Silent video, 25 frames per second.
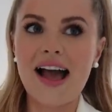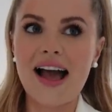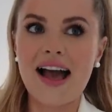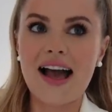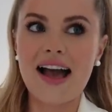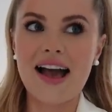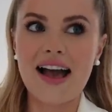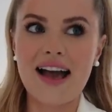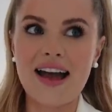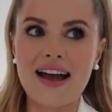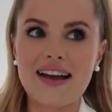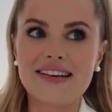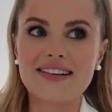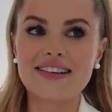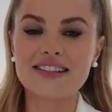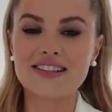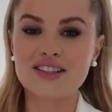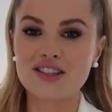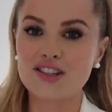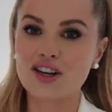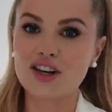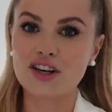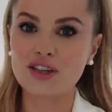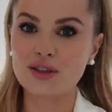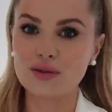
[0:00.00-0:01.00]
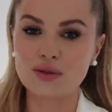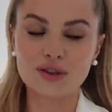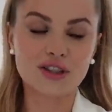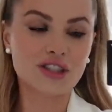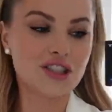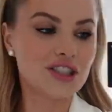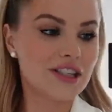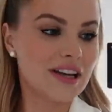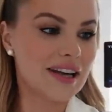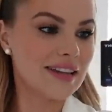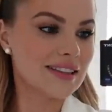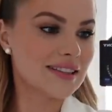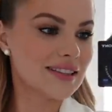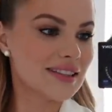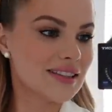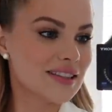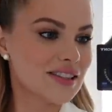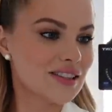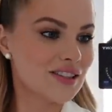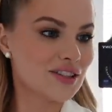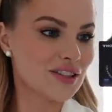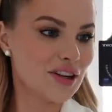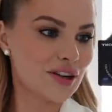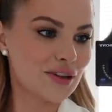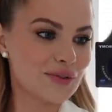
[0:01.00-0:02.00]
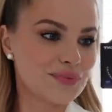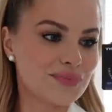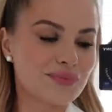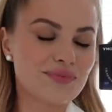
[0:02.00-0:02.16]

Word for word: and it's not launched yet, so